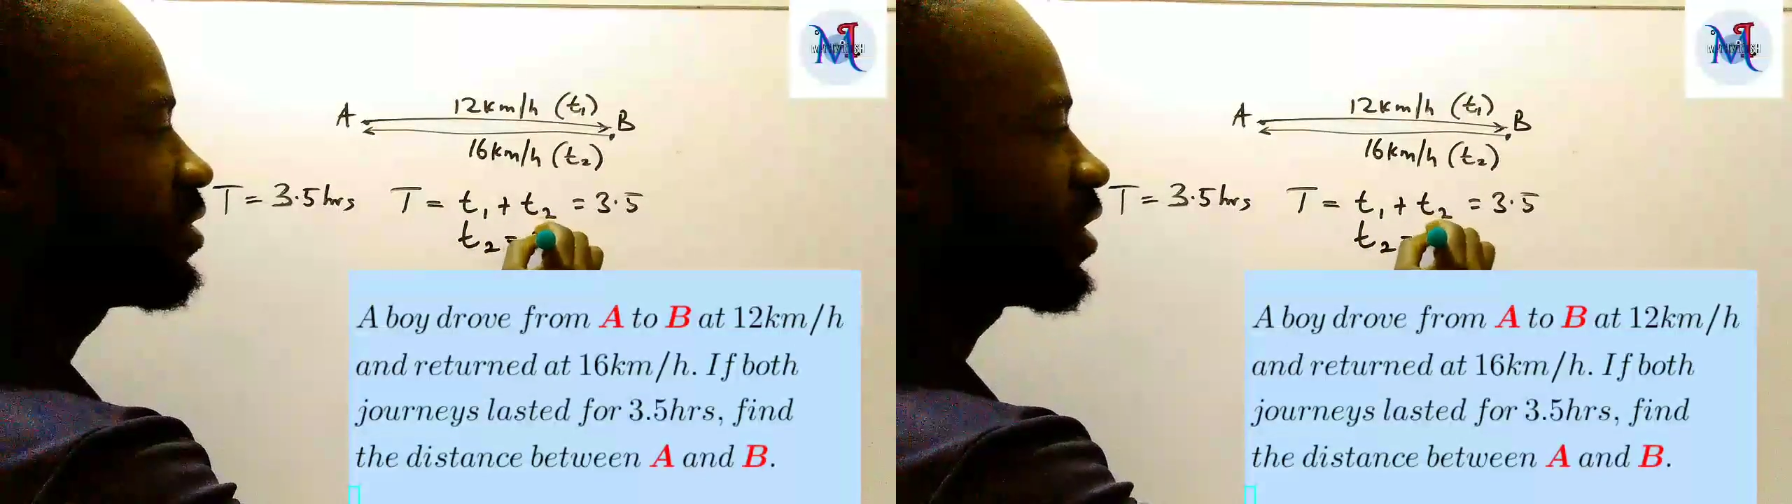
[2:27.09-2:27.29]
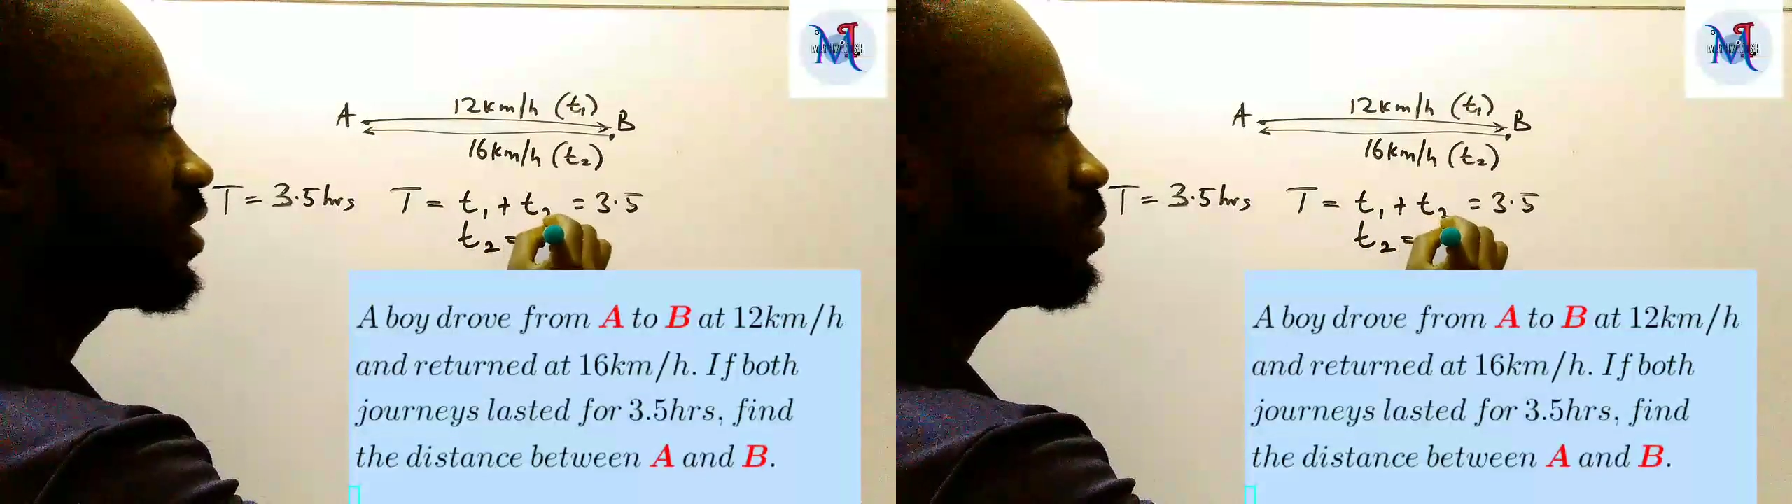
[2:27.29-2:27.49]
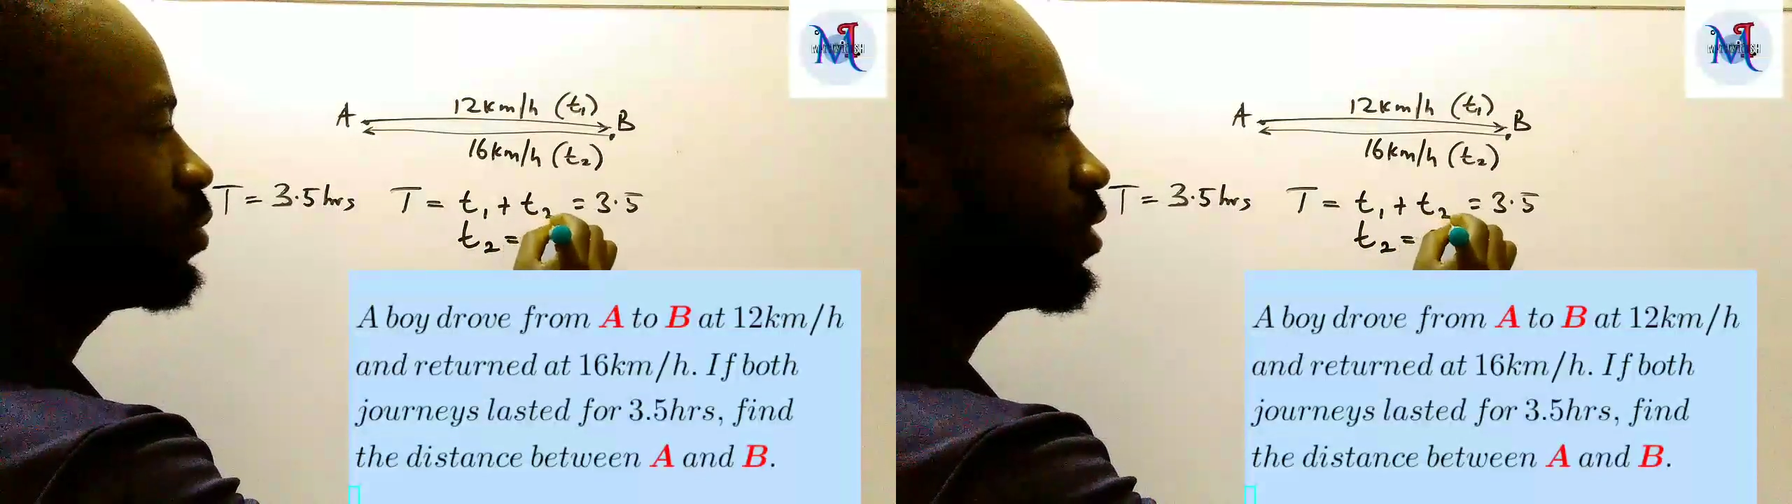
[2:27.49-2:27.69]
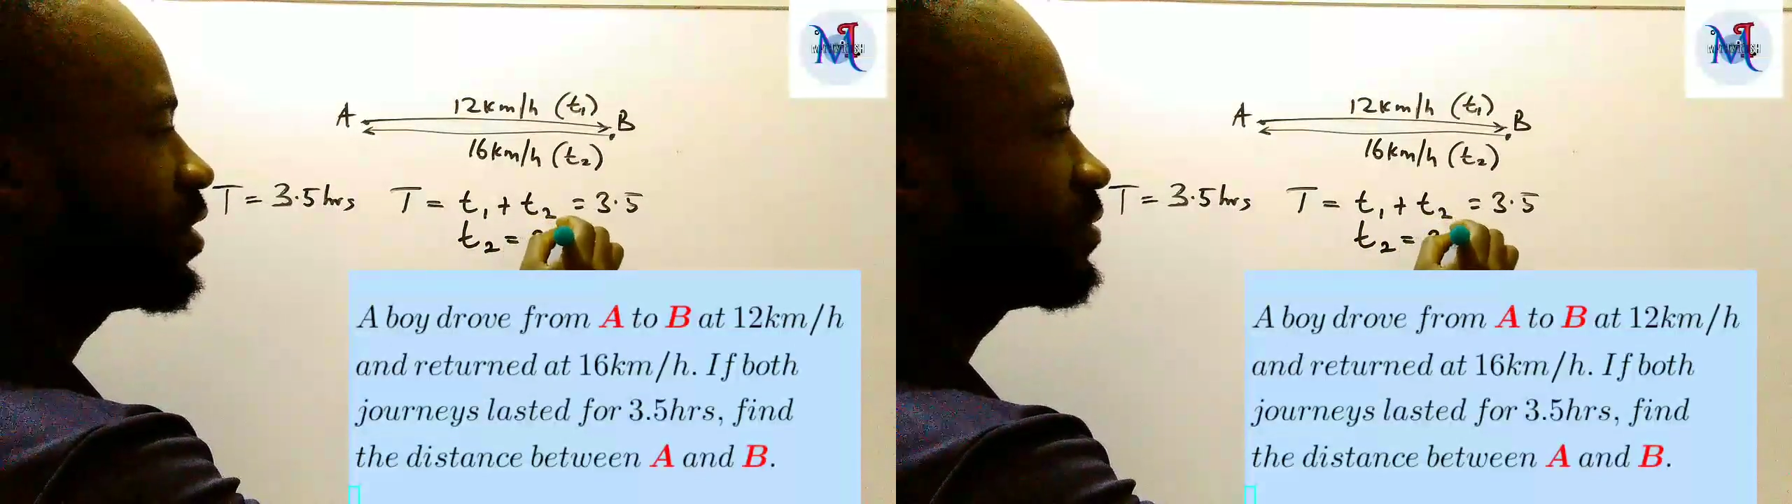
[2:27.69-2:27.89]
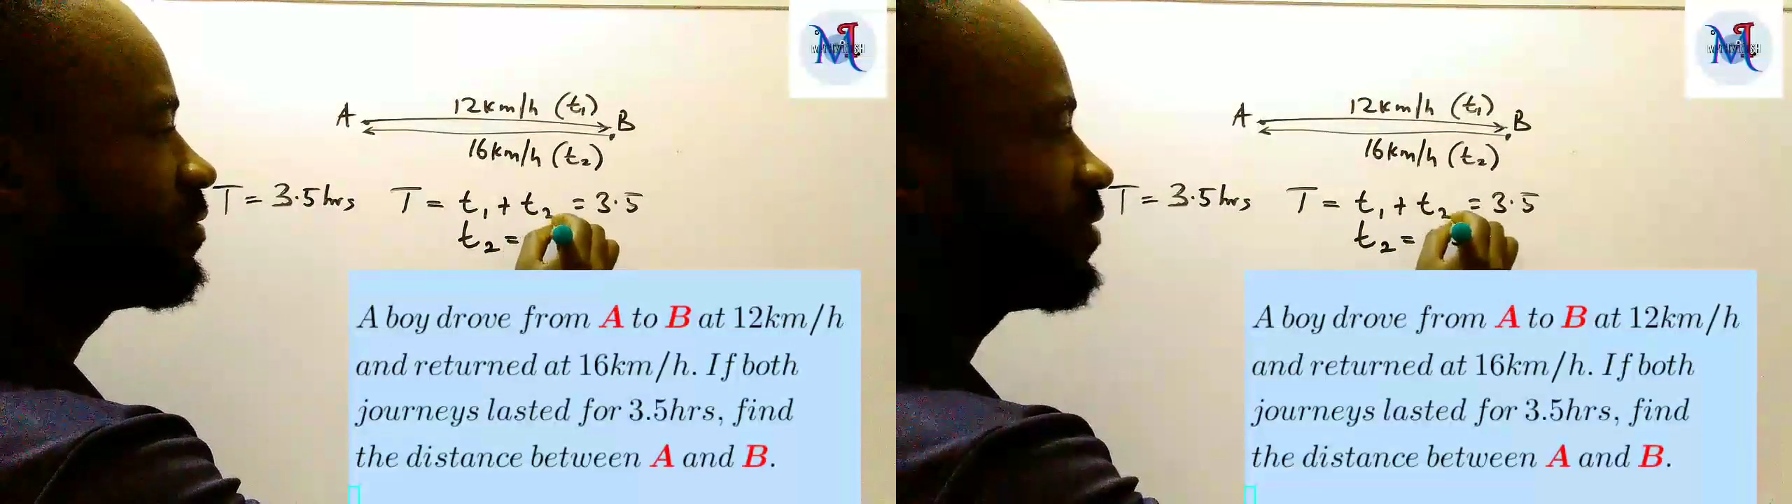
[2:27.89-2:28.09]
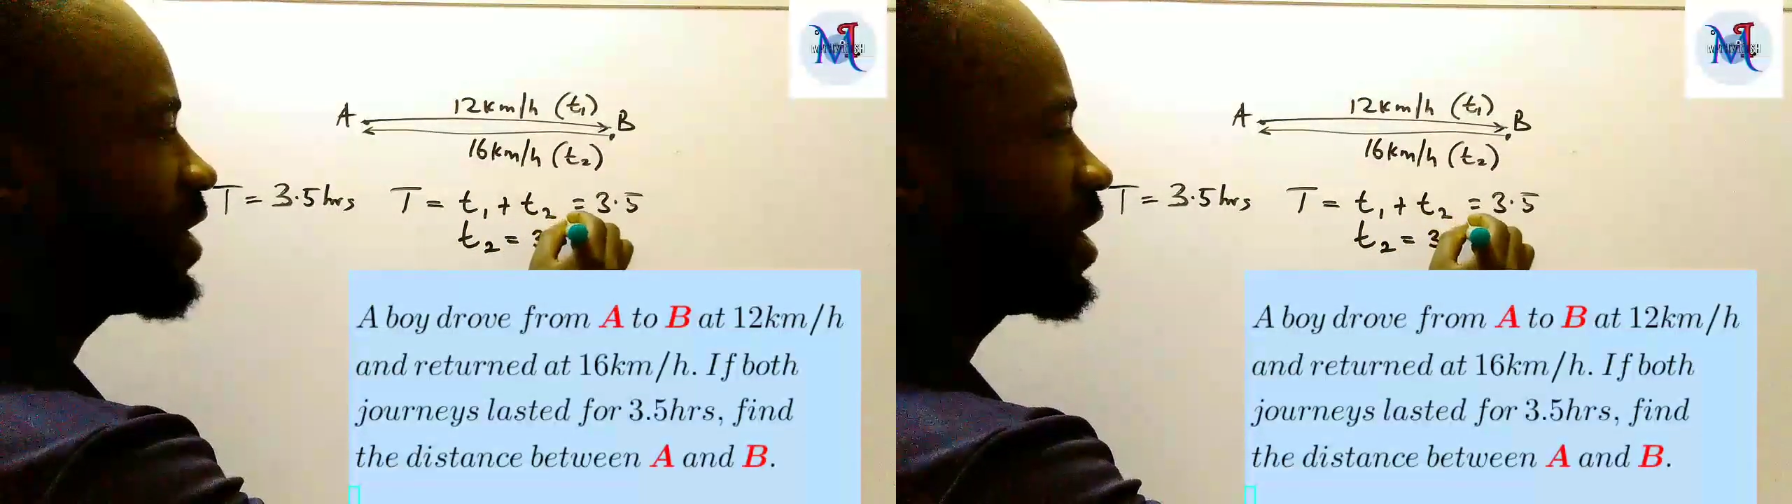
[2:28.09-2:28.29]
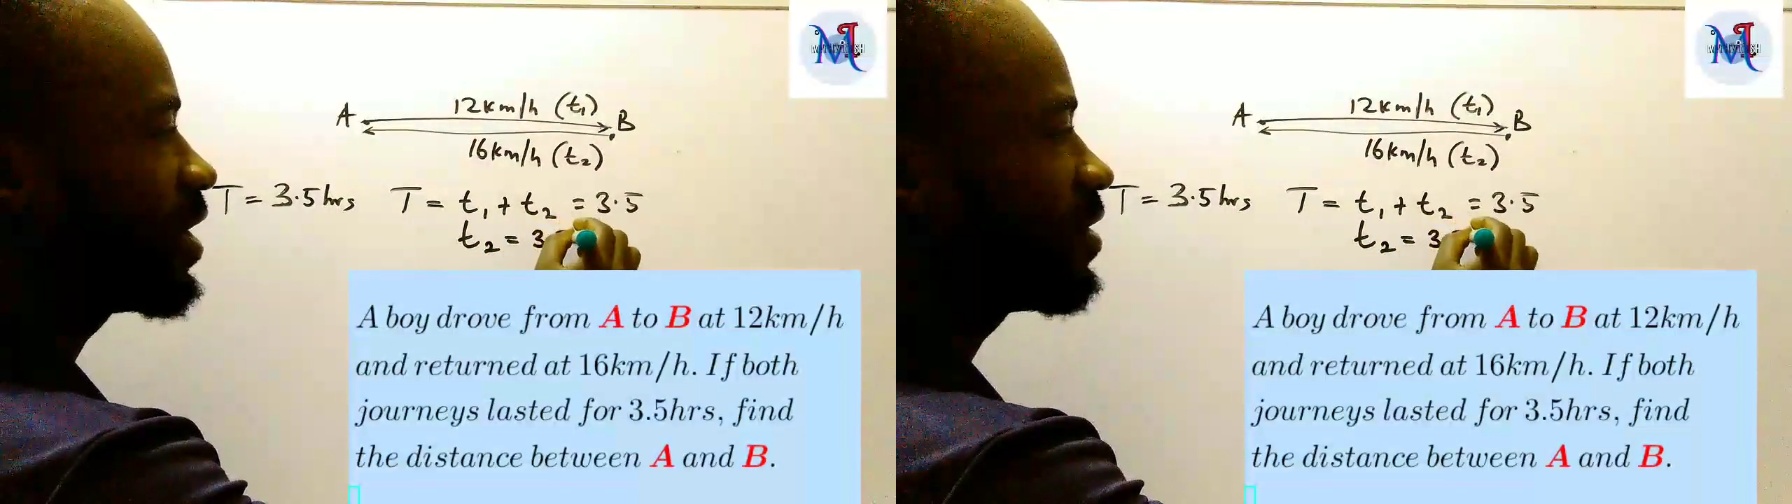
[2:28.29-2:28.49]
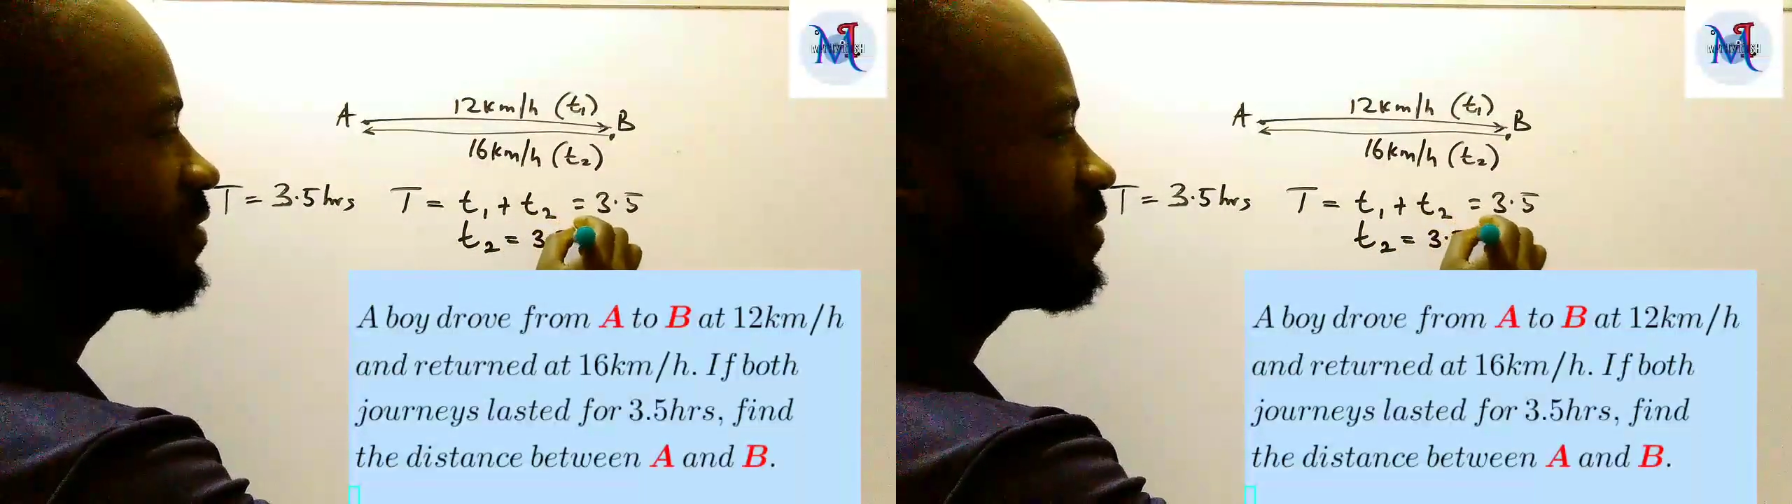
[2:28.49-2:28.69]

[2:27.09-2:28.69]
3.5